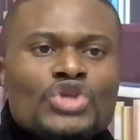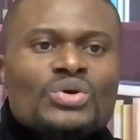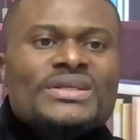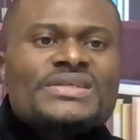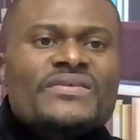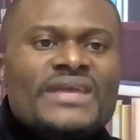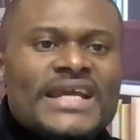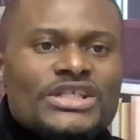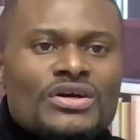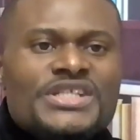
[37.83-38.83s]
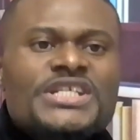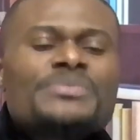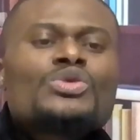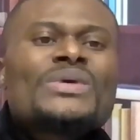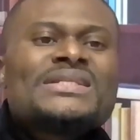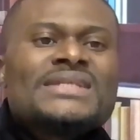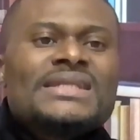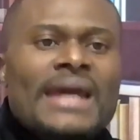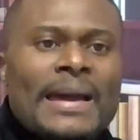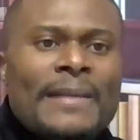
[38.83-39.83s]
So these relationships will
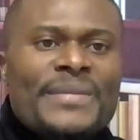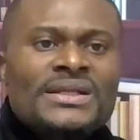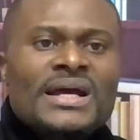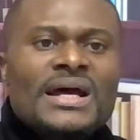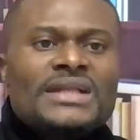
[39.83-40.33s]
determine